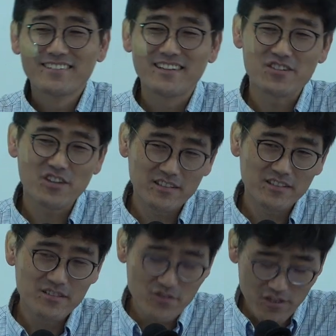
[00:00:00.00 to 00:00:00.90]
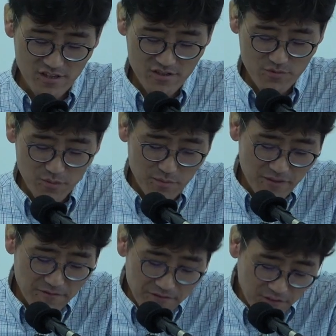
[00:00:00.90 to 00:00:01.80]
that Shatin Church will
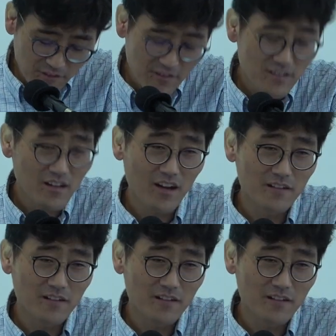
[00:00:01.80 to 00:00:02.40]
be full